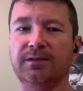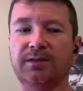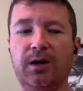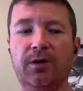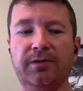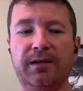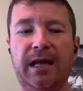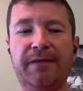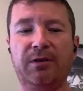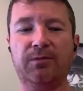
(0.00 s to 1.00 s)
So the
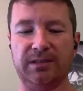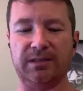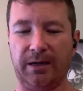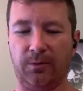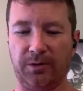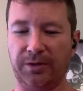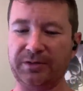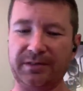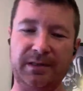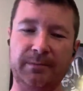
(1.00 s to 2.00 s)
Navy was like, we're
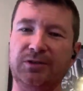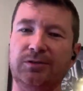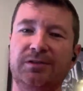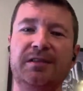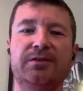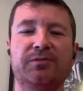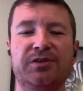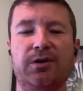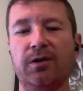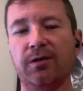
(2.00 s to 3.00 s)
using them as strategic
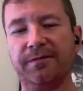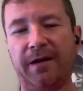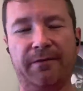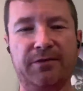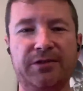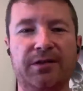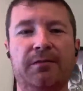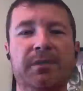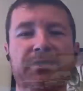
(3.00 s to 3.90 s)
reserve adversary